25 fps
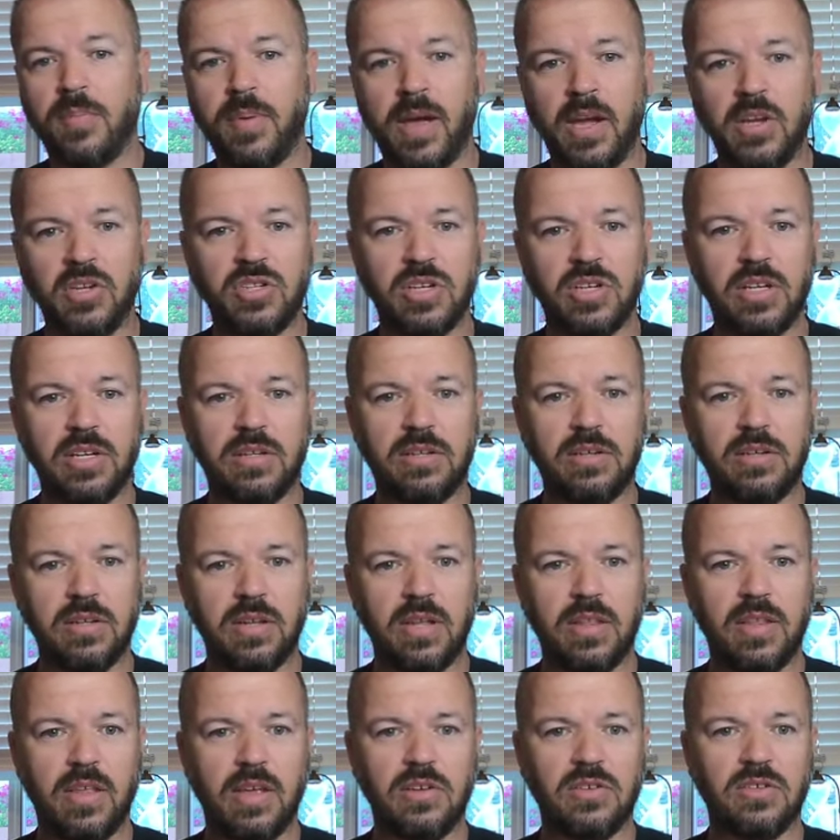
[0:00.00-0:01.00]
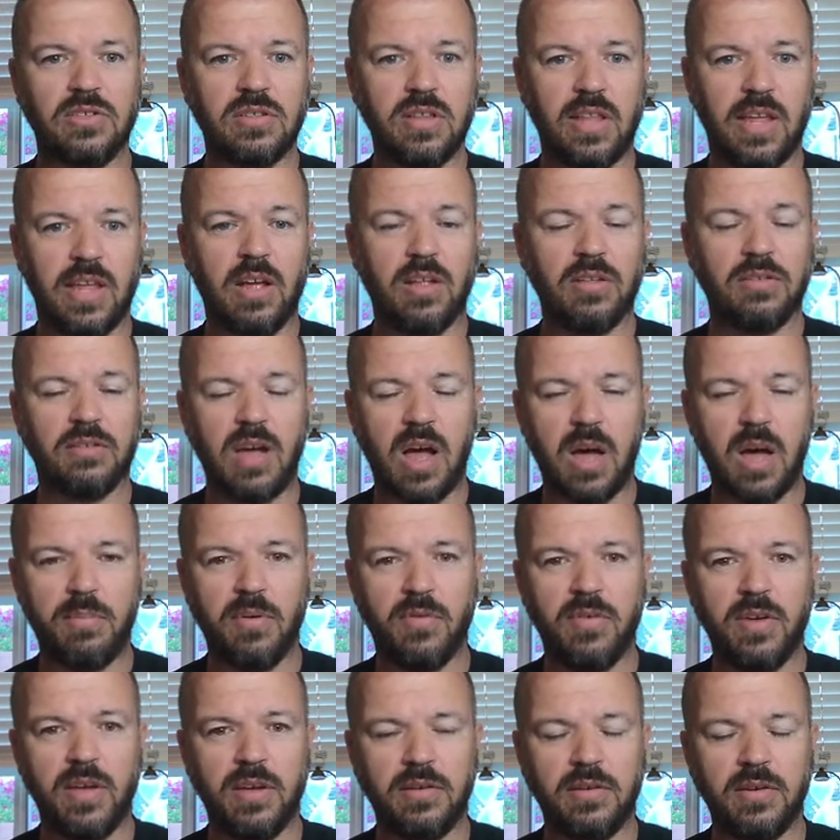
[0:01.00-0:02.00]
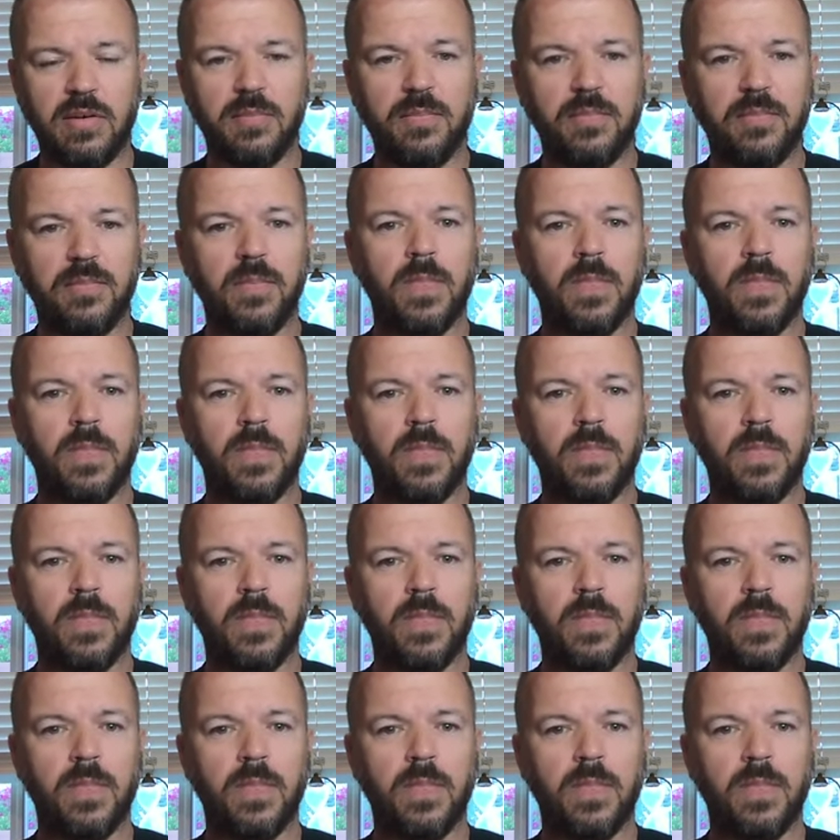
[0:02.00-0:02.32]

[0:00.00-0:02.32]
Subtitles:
patient and they just lay on top of it.